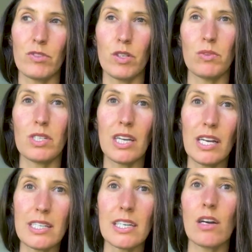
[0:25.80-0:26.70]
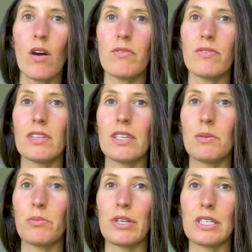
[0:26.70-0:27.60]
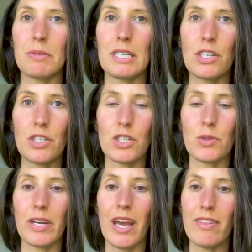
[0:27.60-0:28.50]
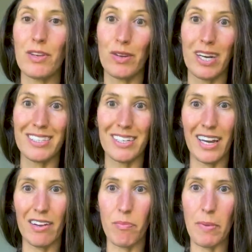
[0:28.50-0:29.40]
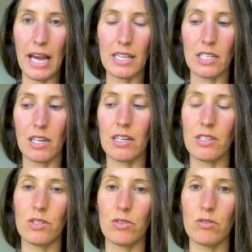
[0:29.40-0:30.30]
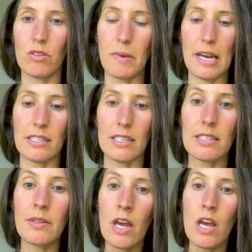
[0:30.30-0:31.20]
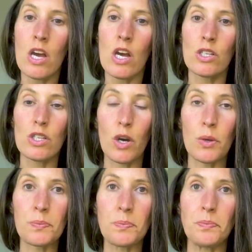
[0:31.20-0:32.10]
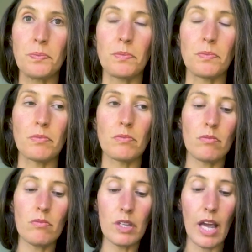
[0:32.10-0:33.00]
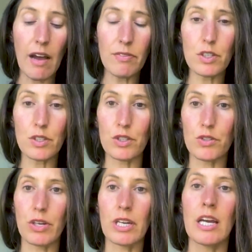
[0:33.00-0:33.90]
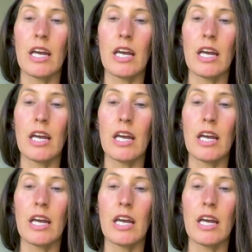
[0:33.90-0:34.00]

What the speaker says: discuss it, hopefully bring some attention to it, and then you guys can kind of pass it on to the masses. So after surgery,